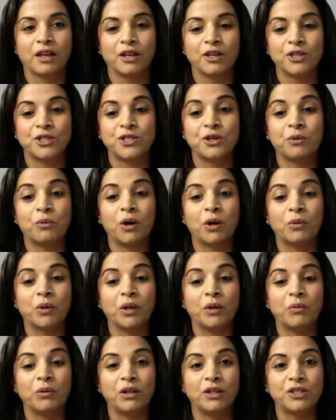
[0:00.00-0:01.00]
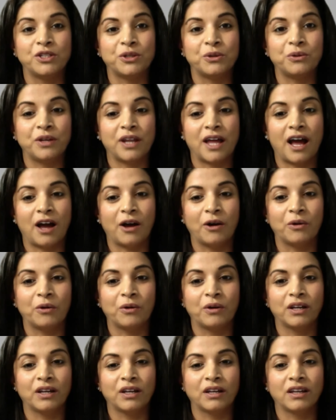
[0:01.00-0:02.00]
So what we will do now
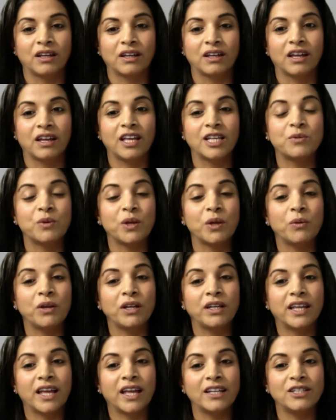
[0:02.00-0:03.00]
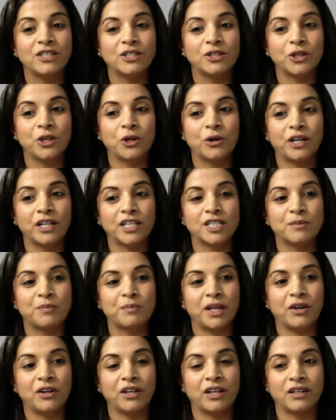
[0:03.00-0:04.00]
is we will get to your
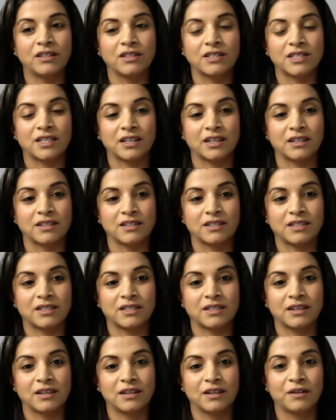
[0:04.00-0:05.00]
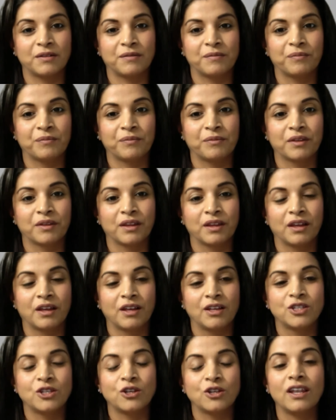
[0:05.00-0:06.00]
experiences.
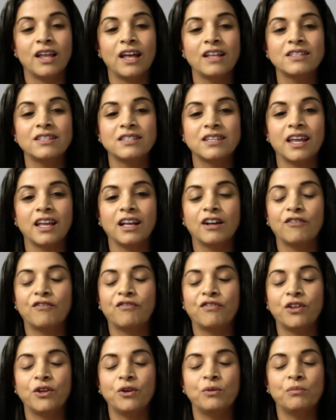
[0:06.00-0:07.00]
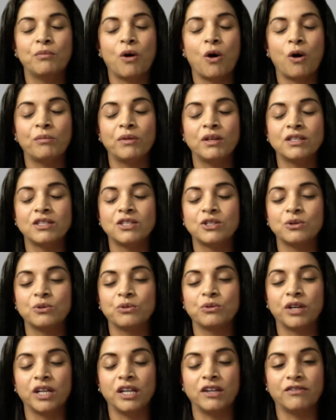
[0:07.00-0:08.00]
So let's take a few moments to
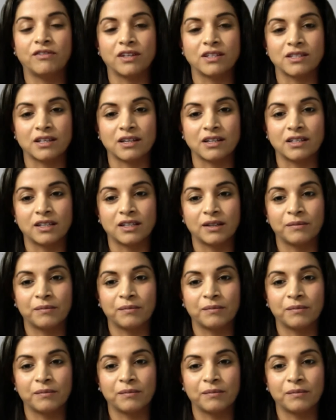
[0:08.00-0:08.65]
revisit.